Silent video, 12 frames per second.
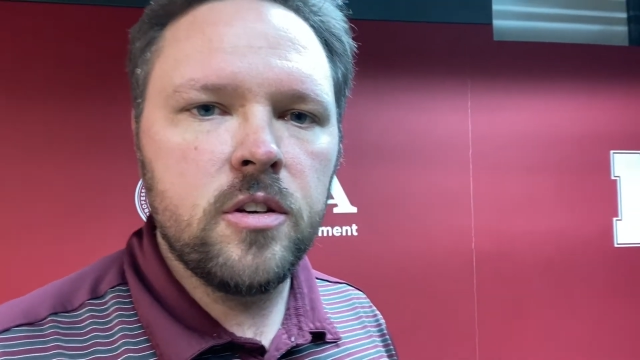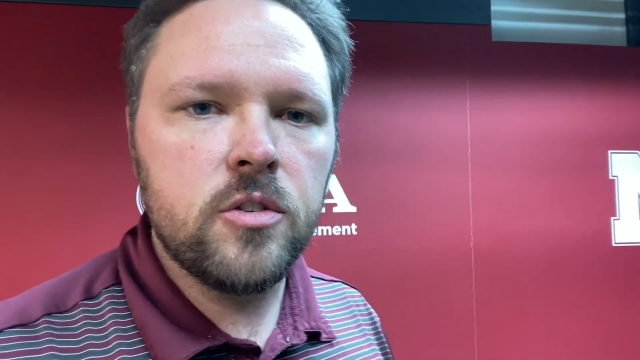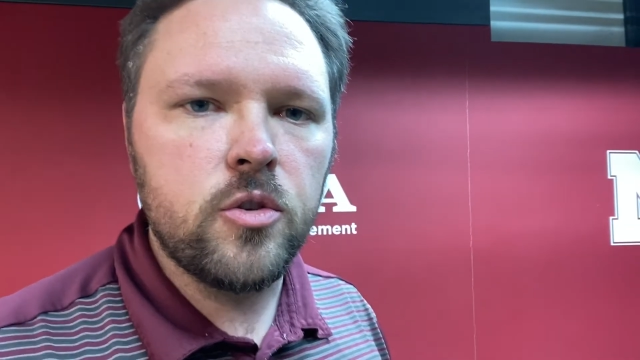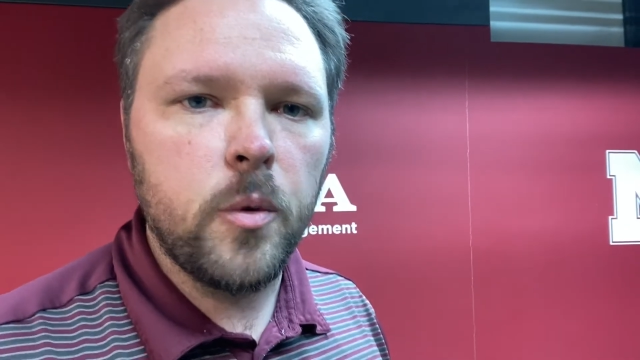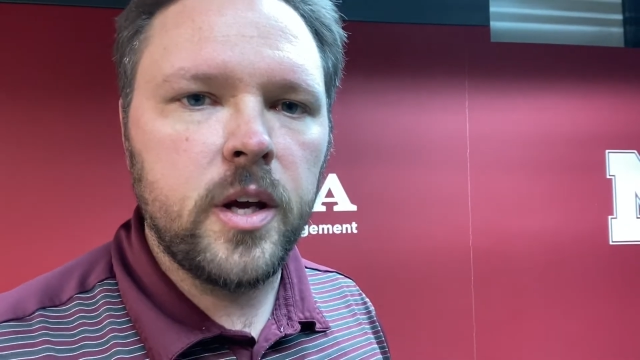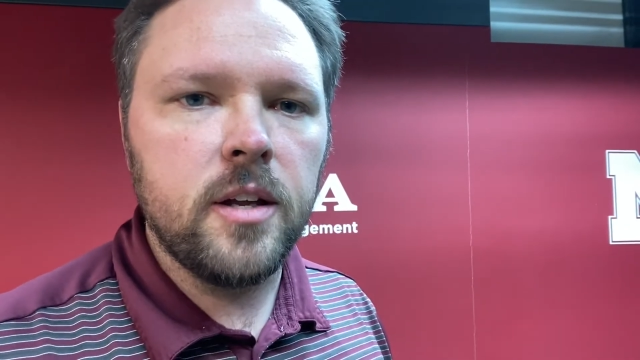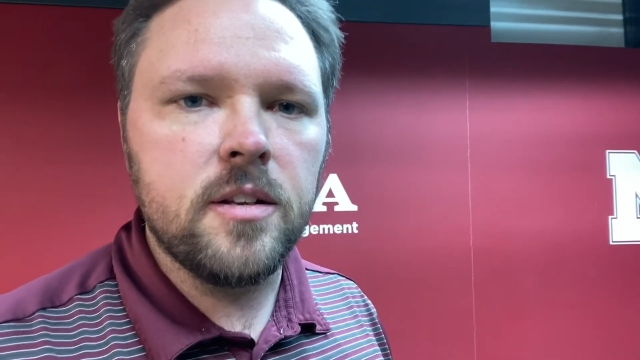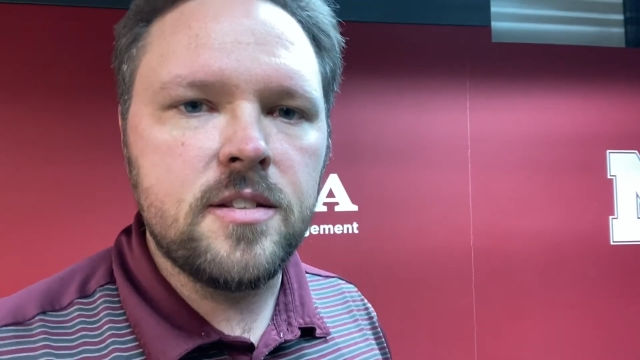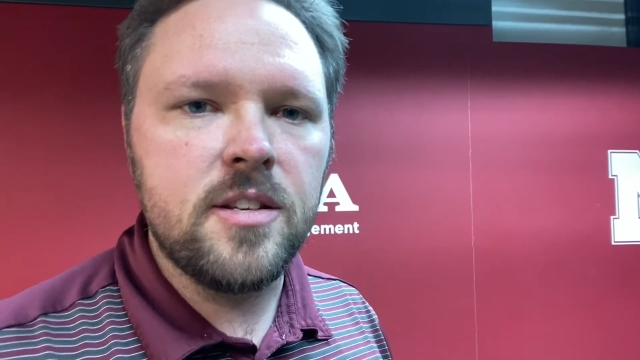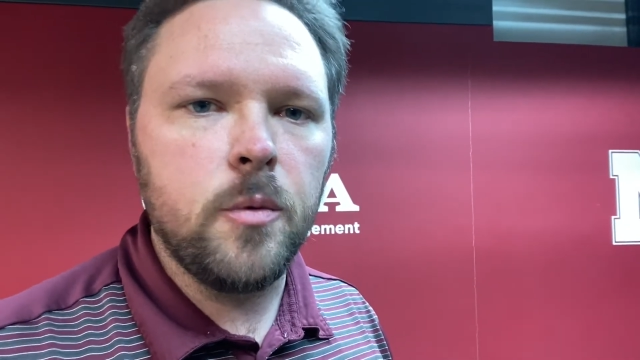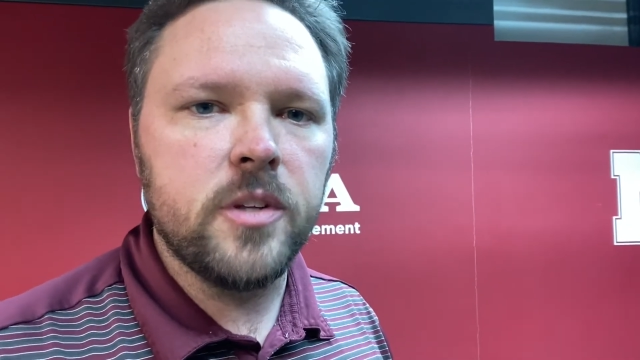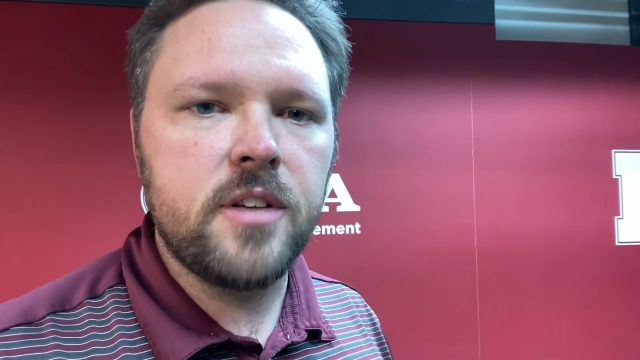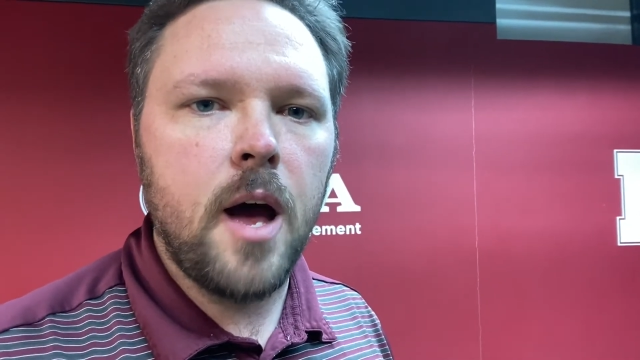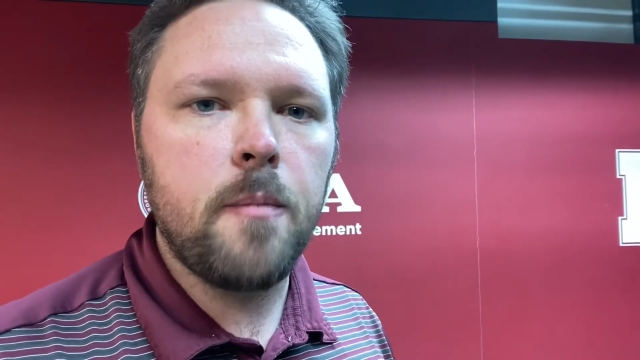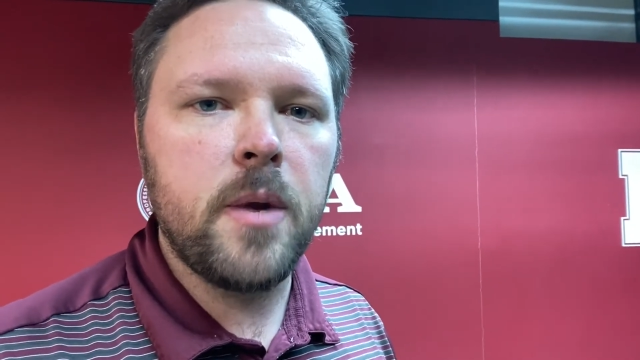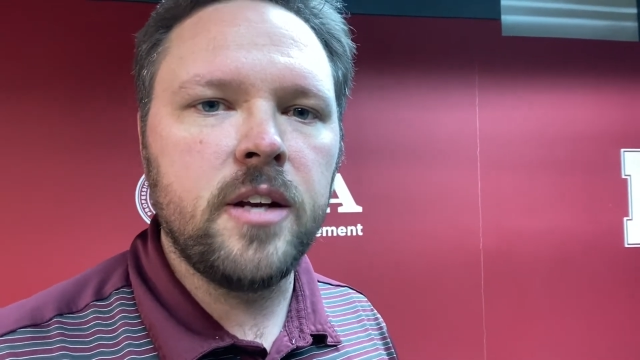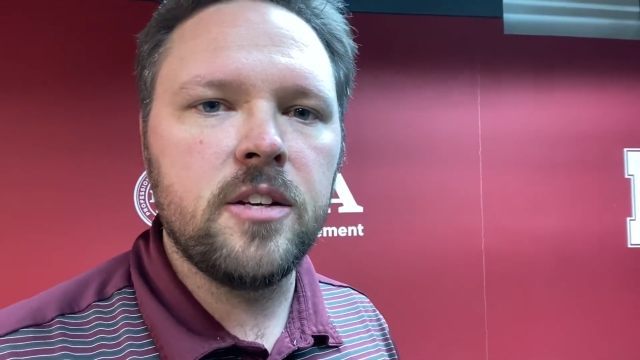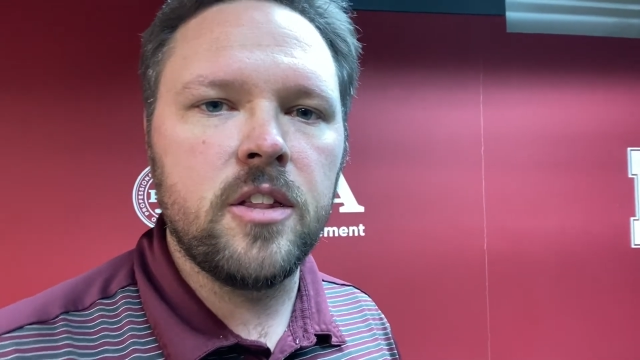so we can see what's
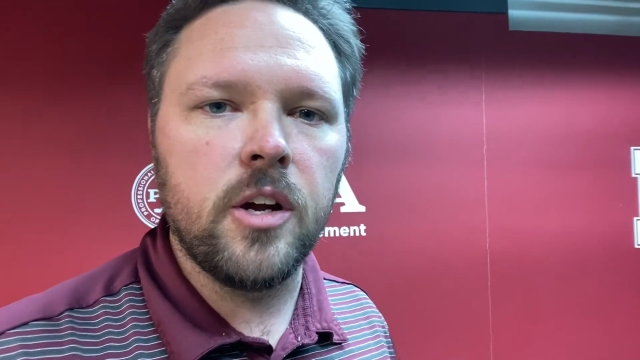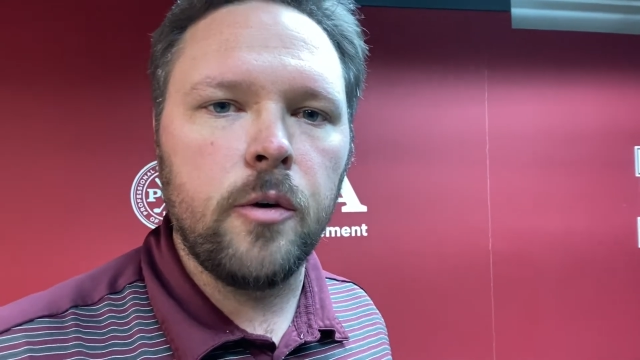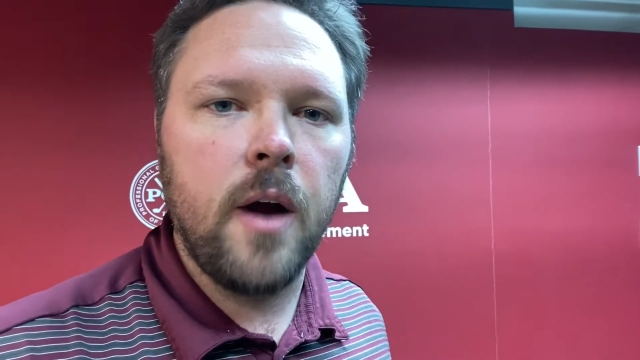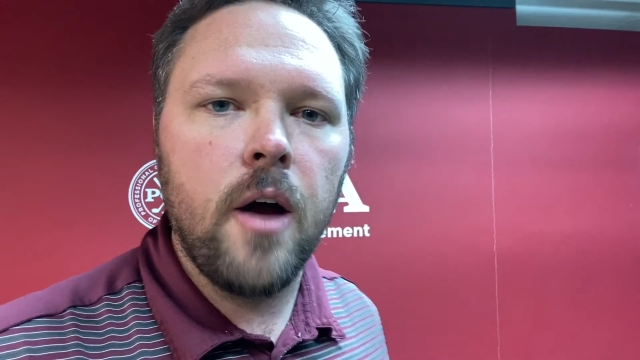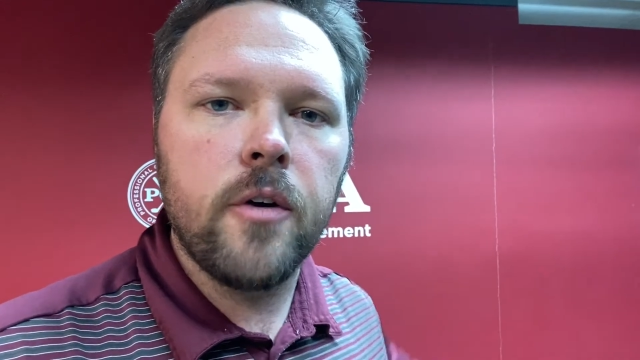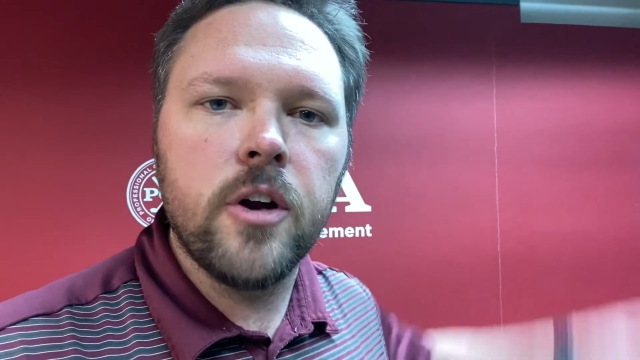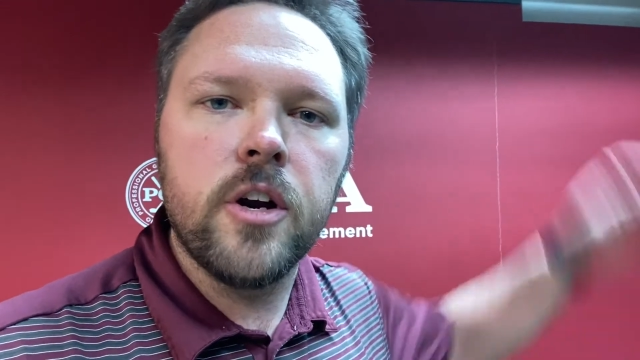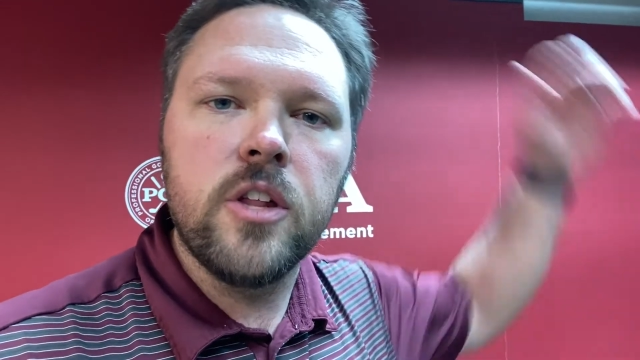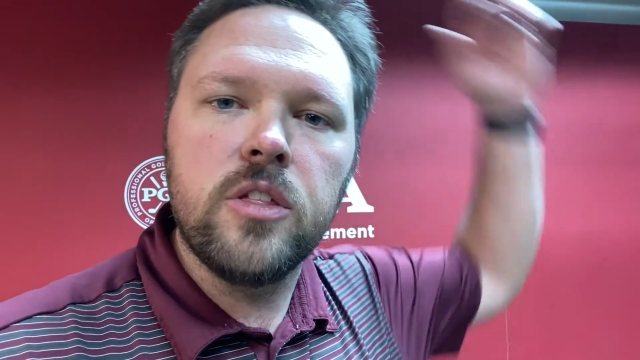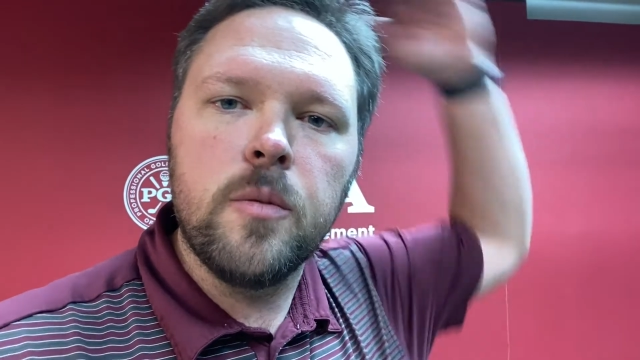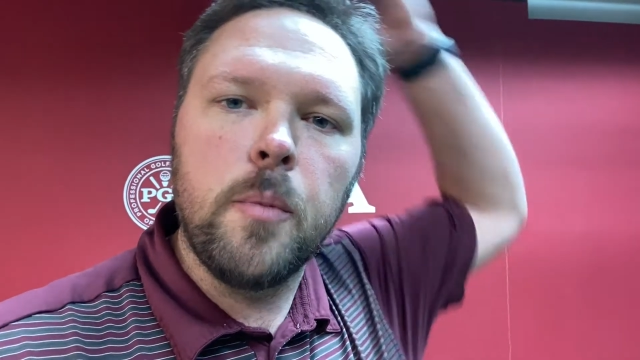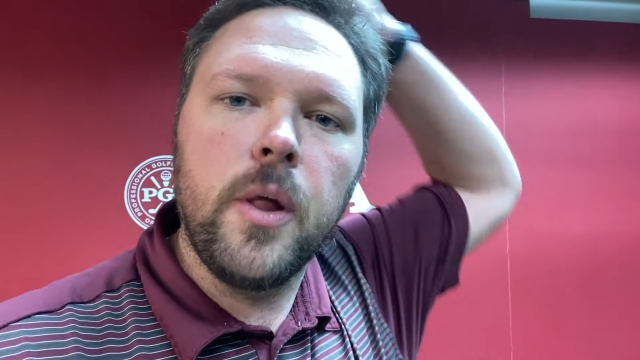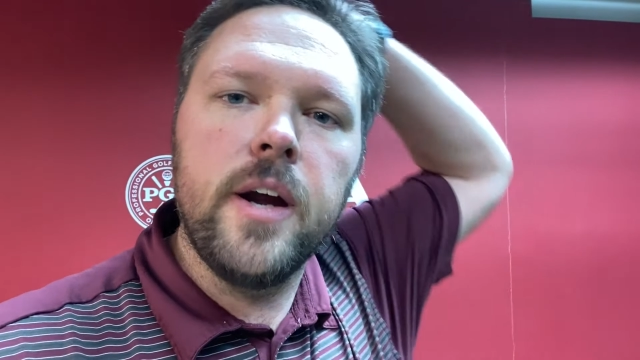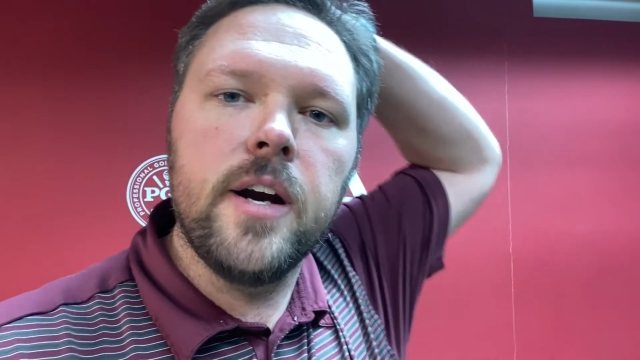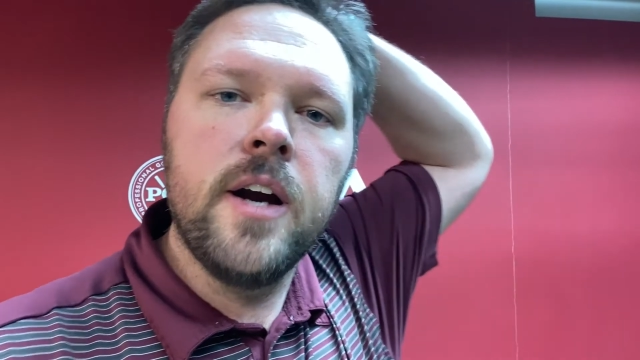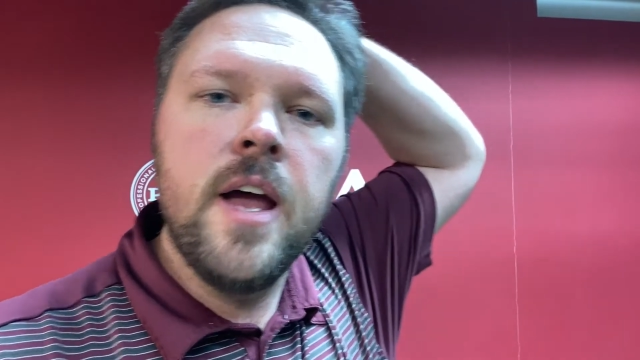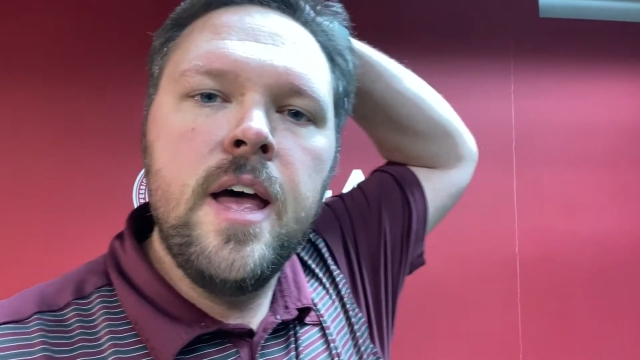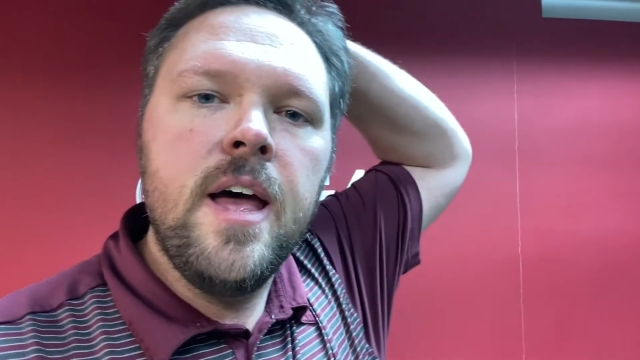happening to the ground underneath the player